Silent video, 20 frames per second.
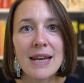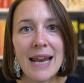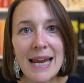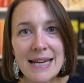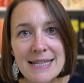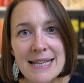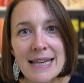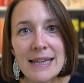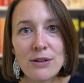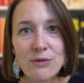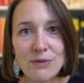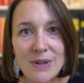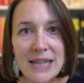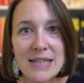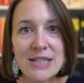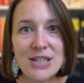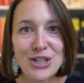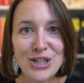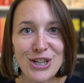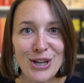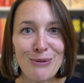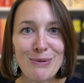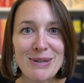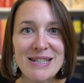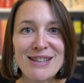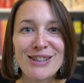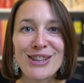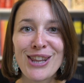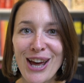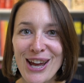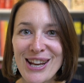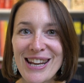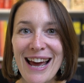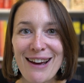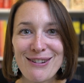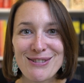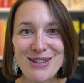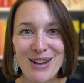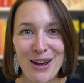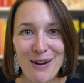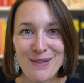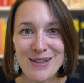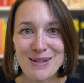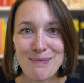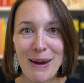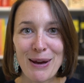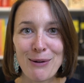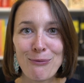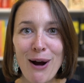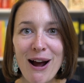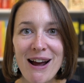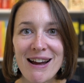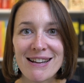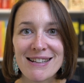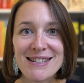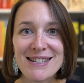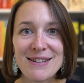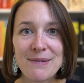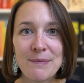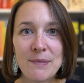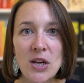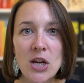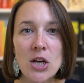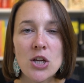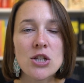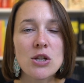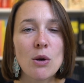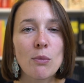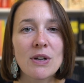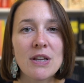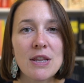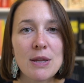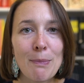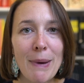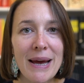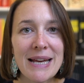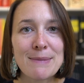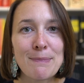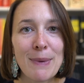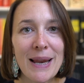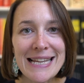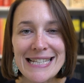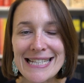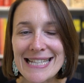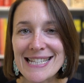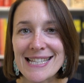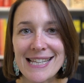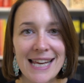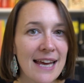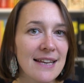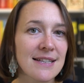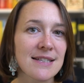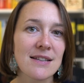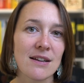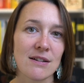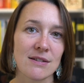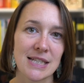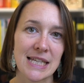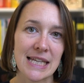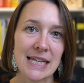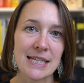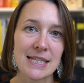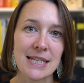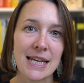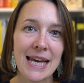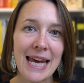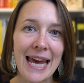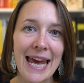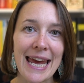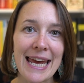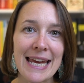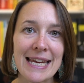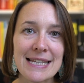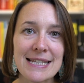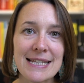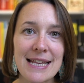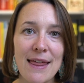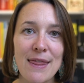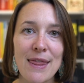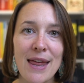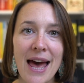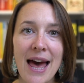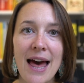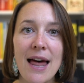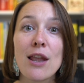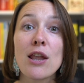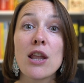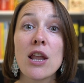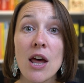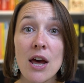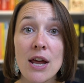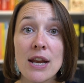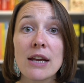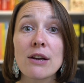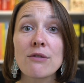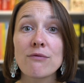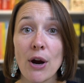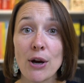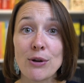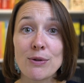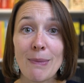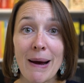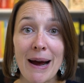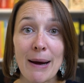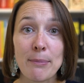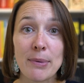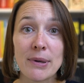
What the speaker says: next thing you'll need to do is learn how ServiceM8 works. So one of the best places to get started is their learning roadmap.